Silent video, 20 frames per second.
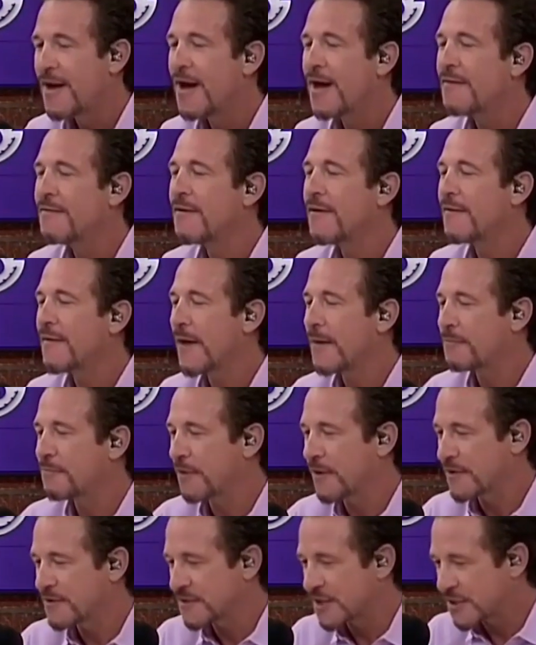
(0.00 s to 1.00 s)
And then that
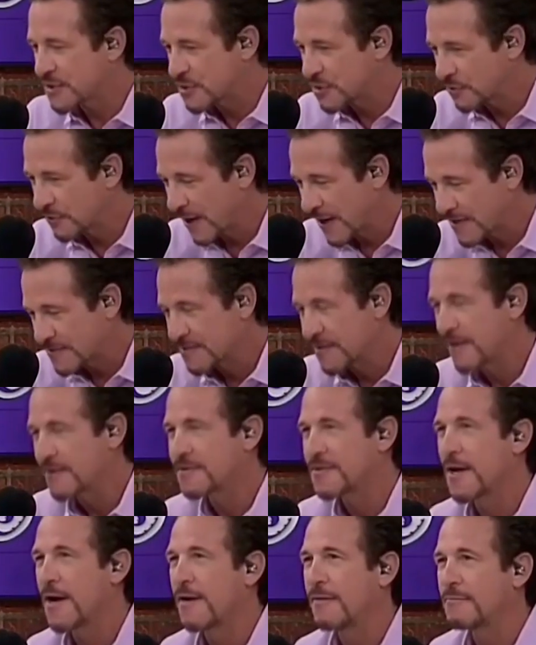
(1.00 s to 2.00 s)
brings us to last
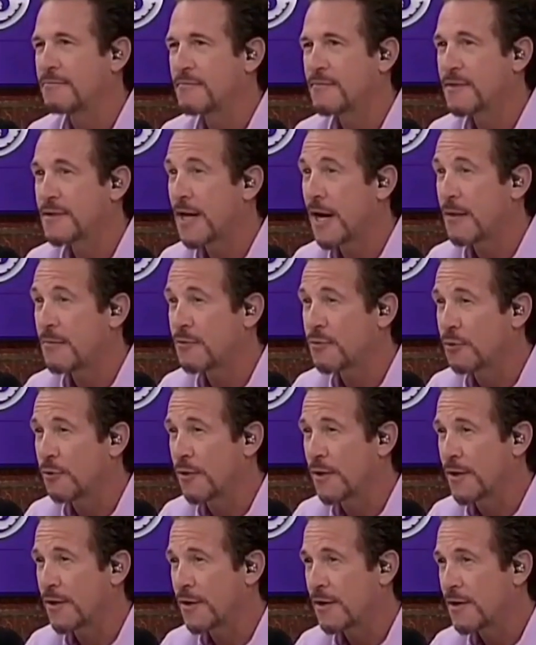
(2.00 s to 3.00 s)
night's game, game
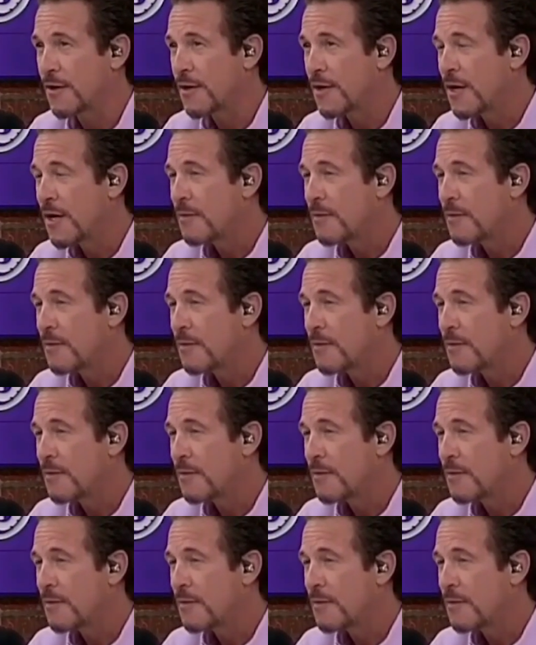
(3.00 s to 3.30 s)
three.